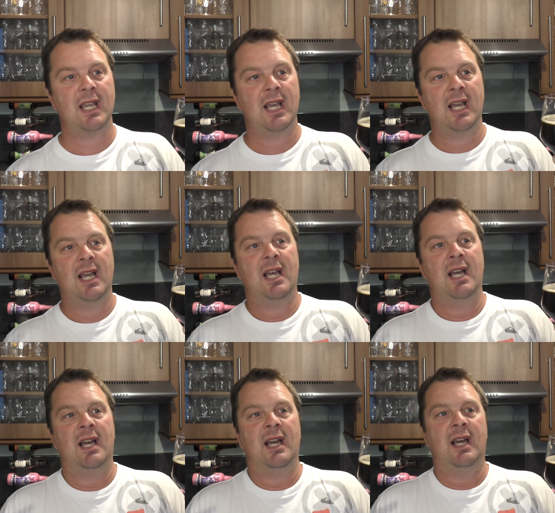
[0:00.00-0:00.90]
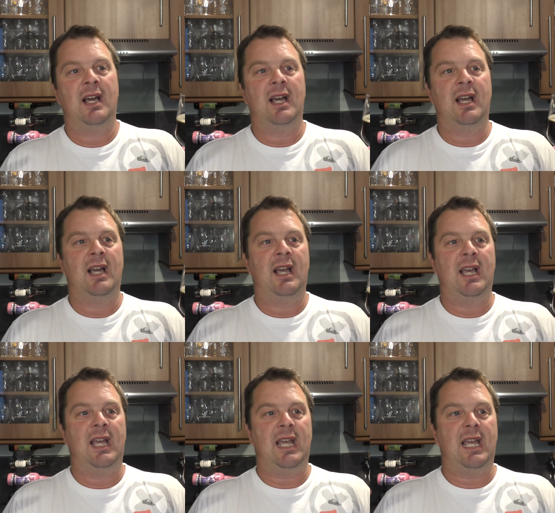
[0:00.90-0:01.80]

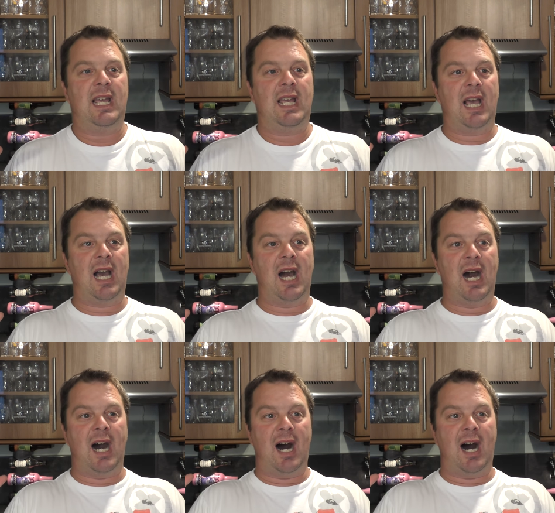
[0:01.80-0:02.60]
(silence)